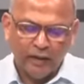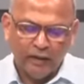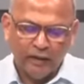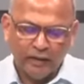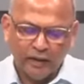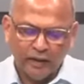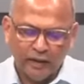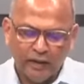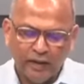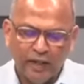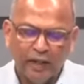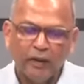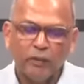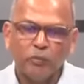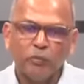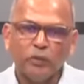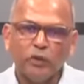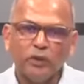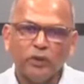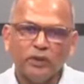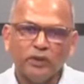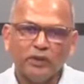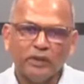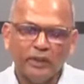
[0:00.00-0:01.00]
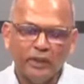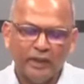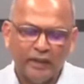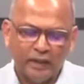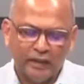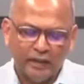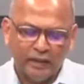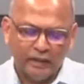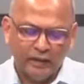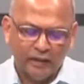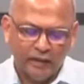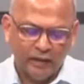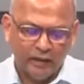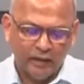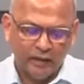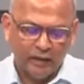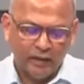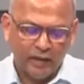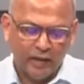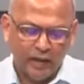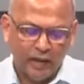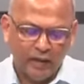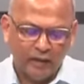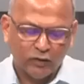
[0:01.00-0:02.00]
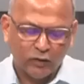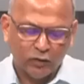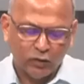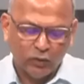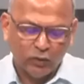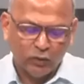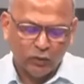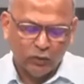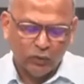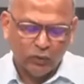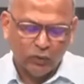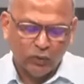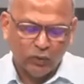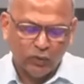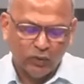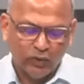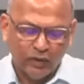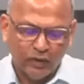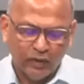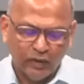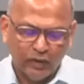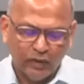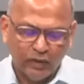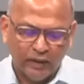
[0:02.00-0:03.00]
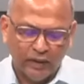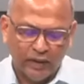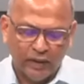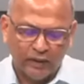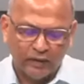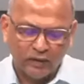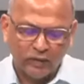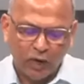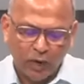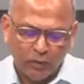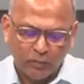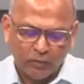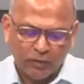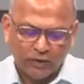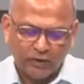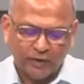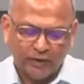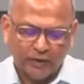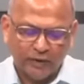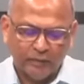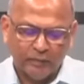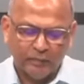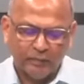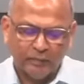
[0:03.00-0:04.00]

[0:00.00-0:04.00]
they then proceeded to do the autopsy.